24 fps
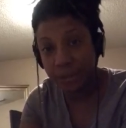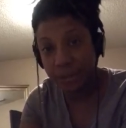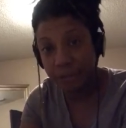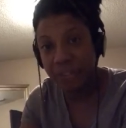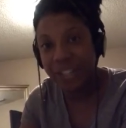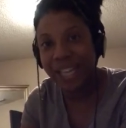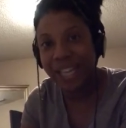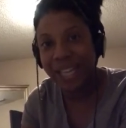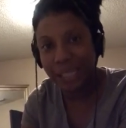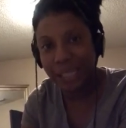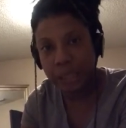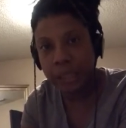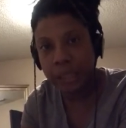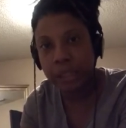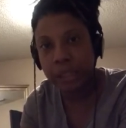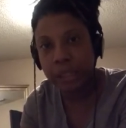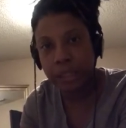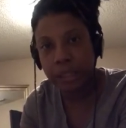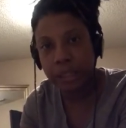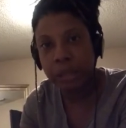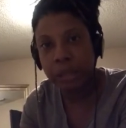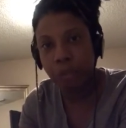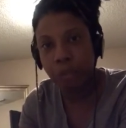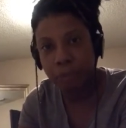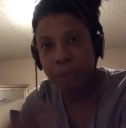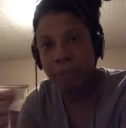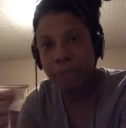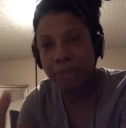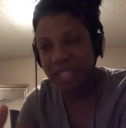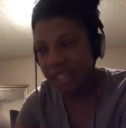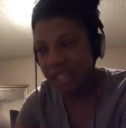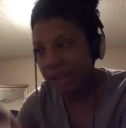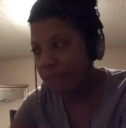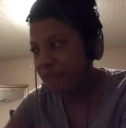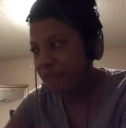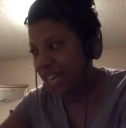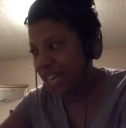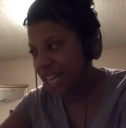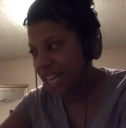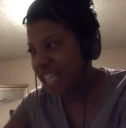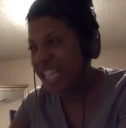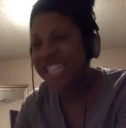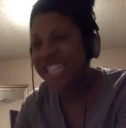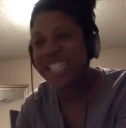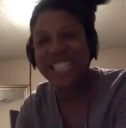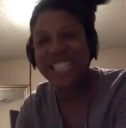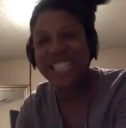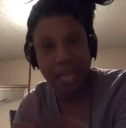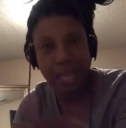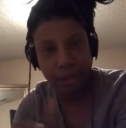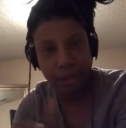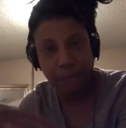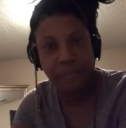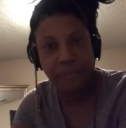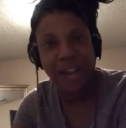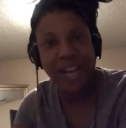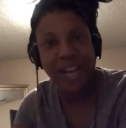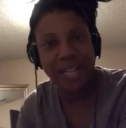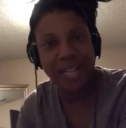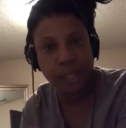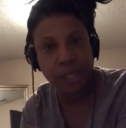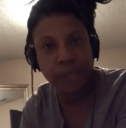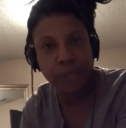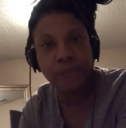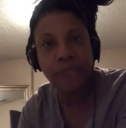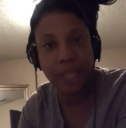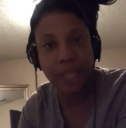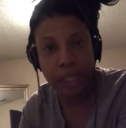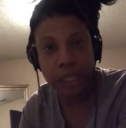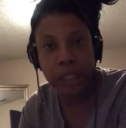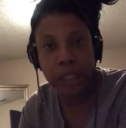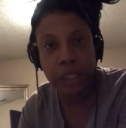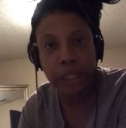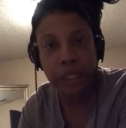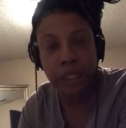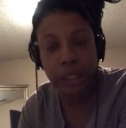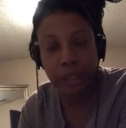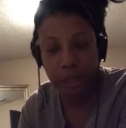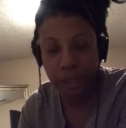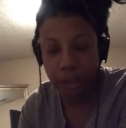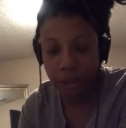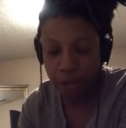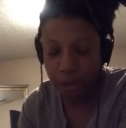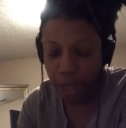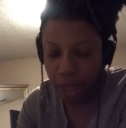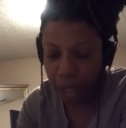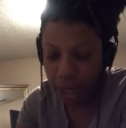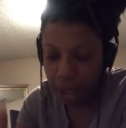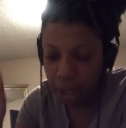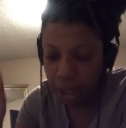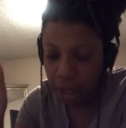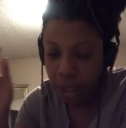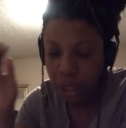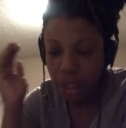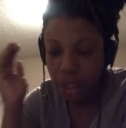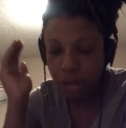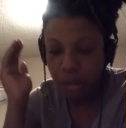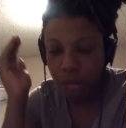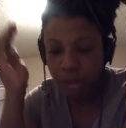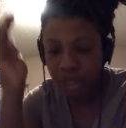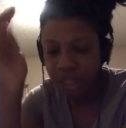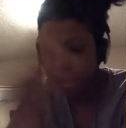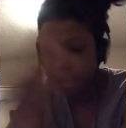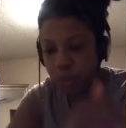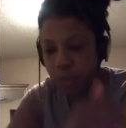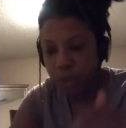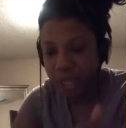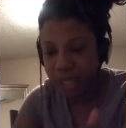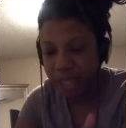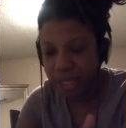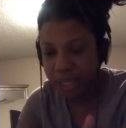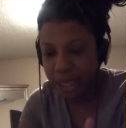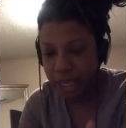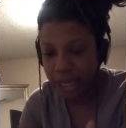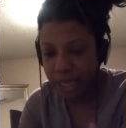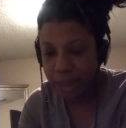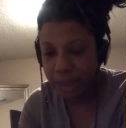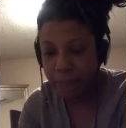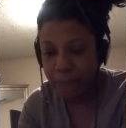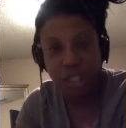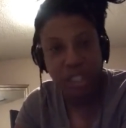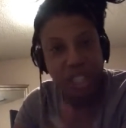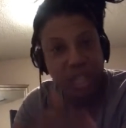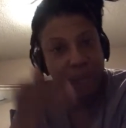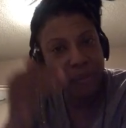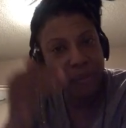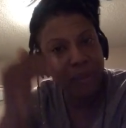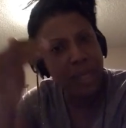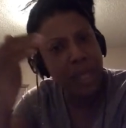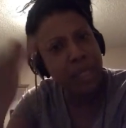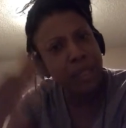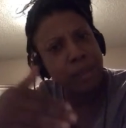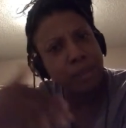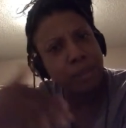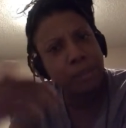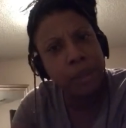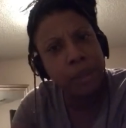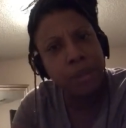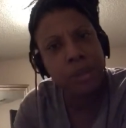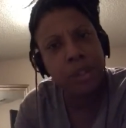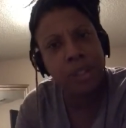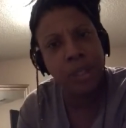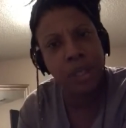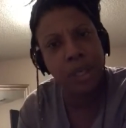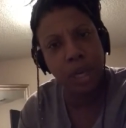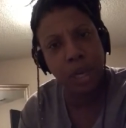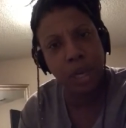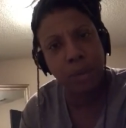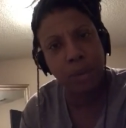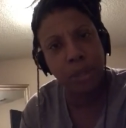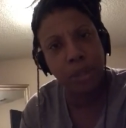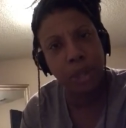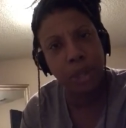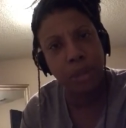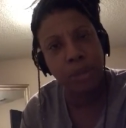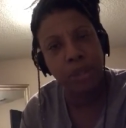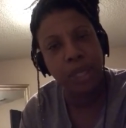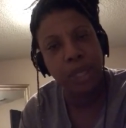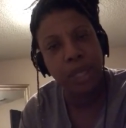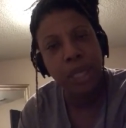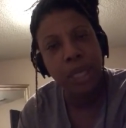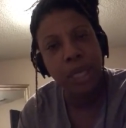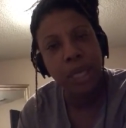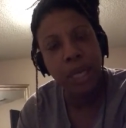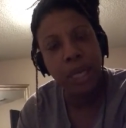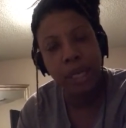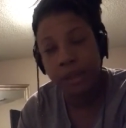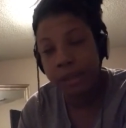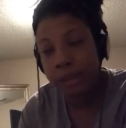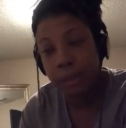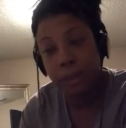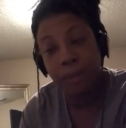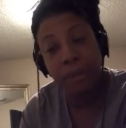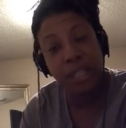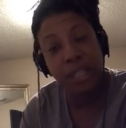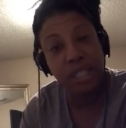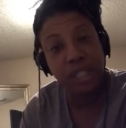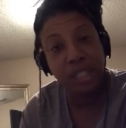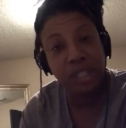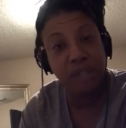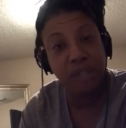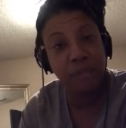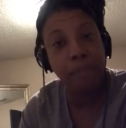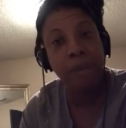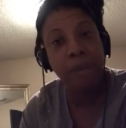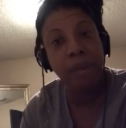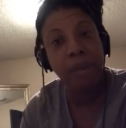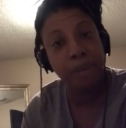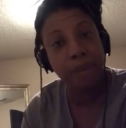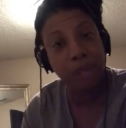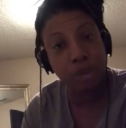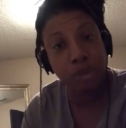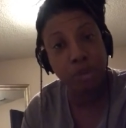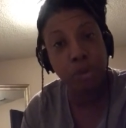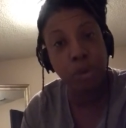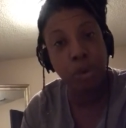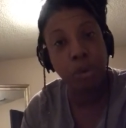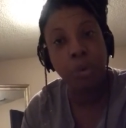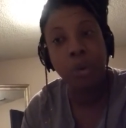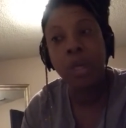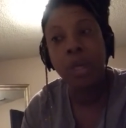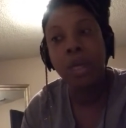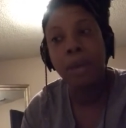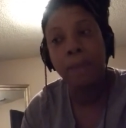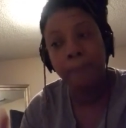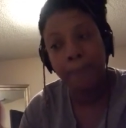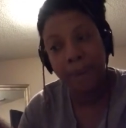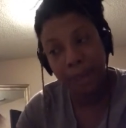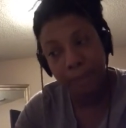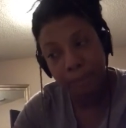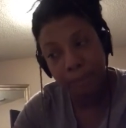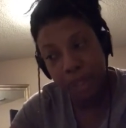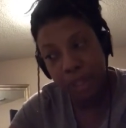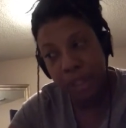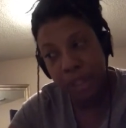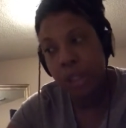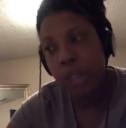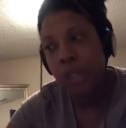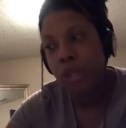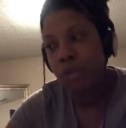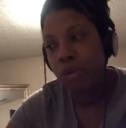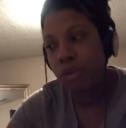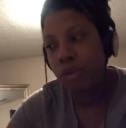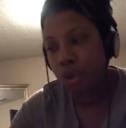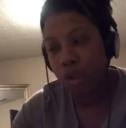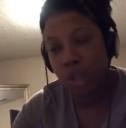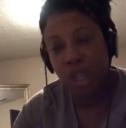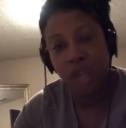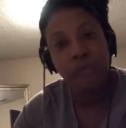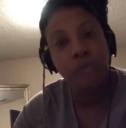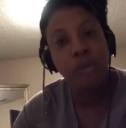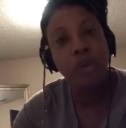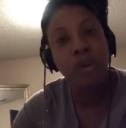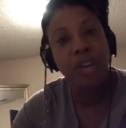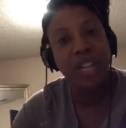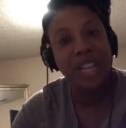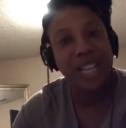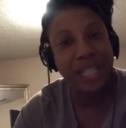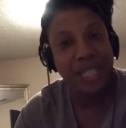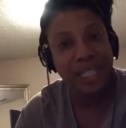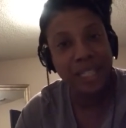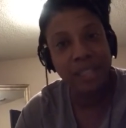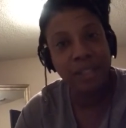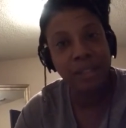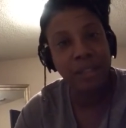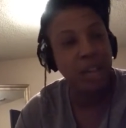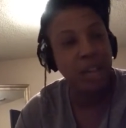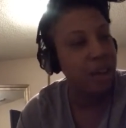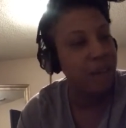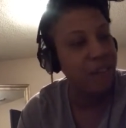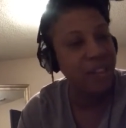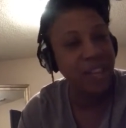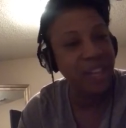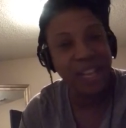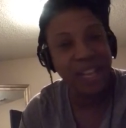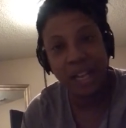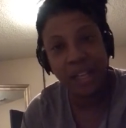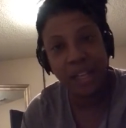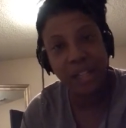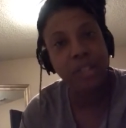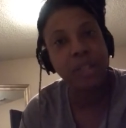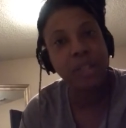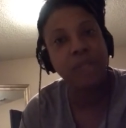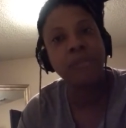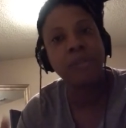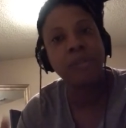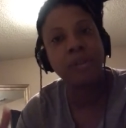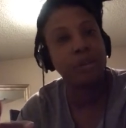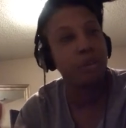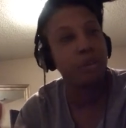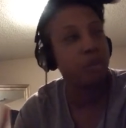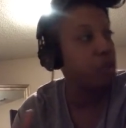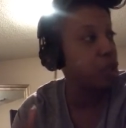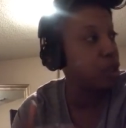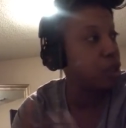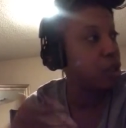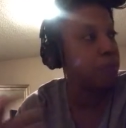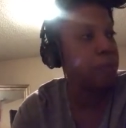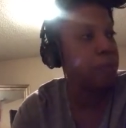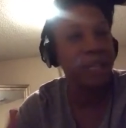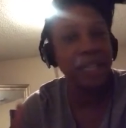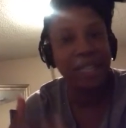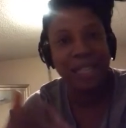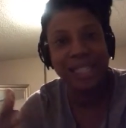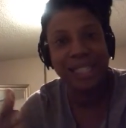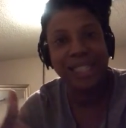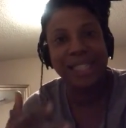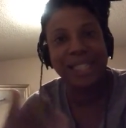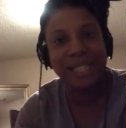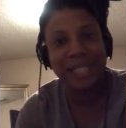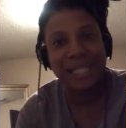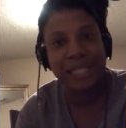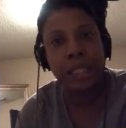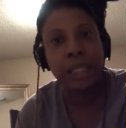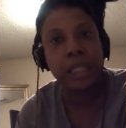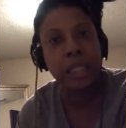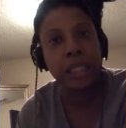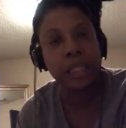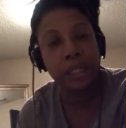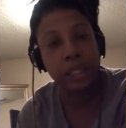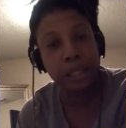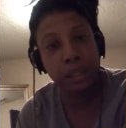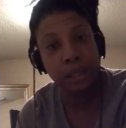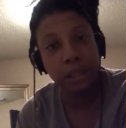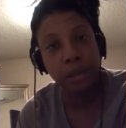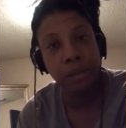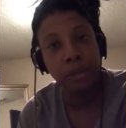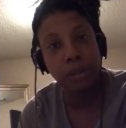fixed. When people say the fight, that's how the fight is fixed. Okay? So that's what it's saying. I'm just giving y'all some little scenarios. And some of this stuff may be true. But I'm just, if you're into all that kind of stuff, you need to be listening to this.